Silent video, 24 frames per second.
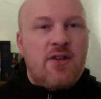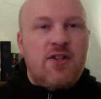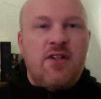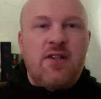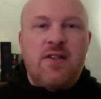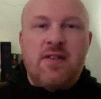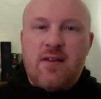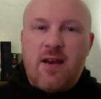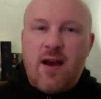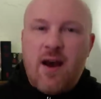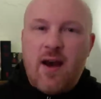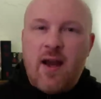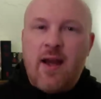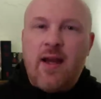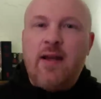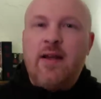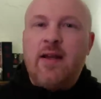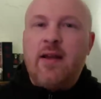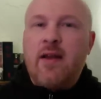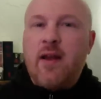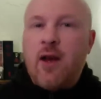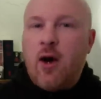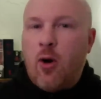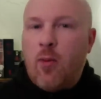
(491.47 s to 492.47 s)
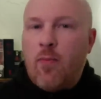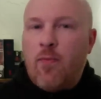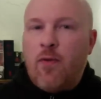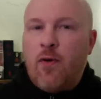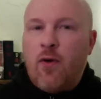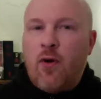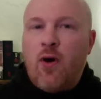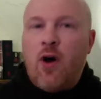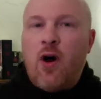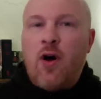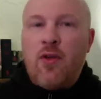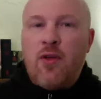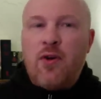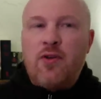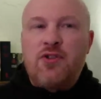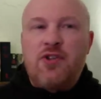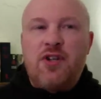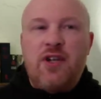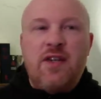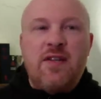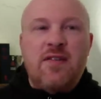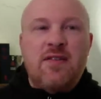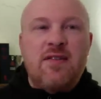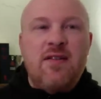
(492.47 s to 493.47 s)
She's kind and helpful, although
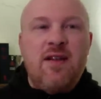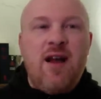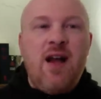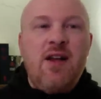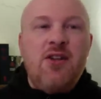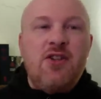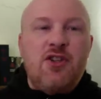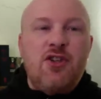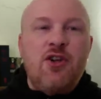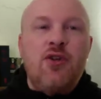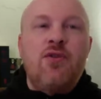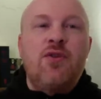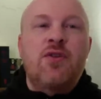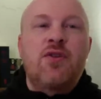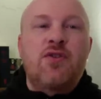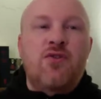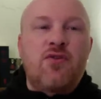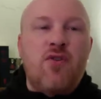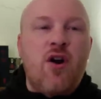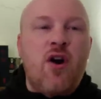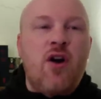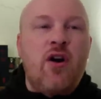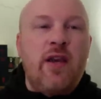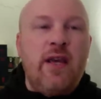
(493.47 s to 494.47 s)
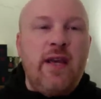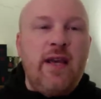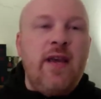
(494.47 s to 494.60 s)
she does not show the strong